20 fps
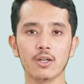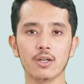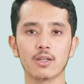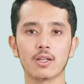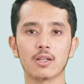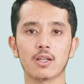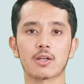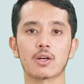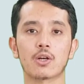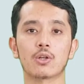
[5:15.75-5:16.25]
the
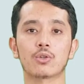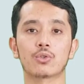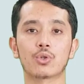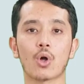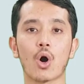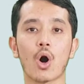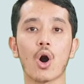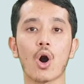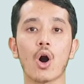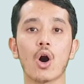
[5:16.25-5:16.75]
letter
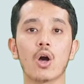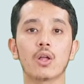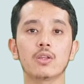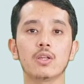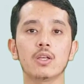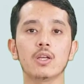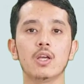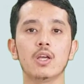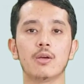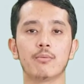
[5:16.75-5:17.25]

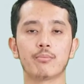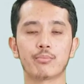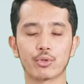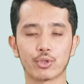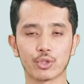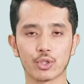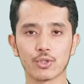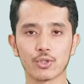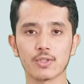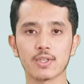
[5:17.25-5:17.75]
Dhaad
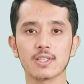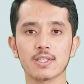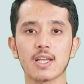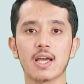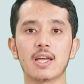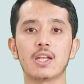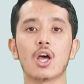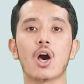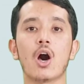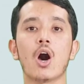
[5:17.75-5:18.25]
produces
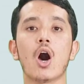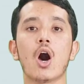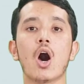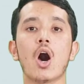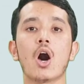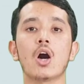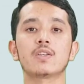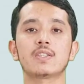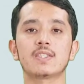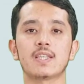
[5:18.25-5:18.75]
an
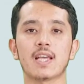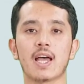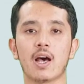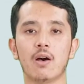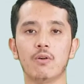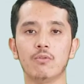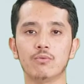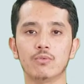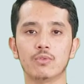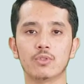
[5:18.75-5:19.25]
ah
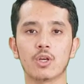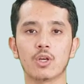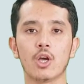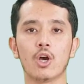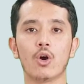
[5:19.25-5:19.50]
sound,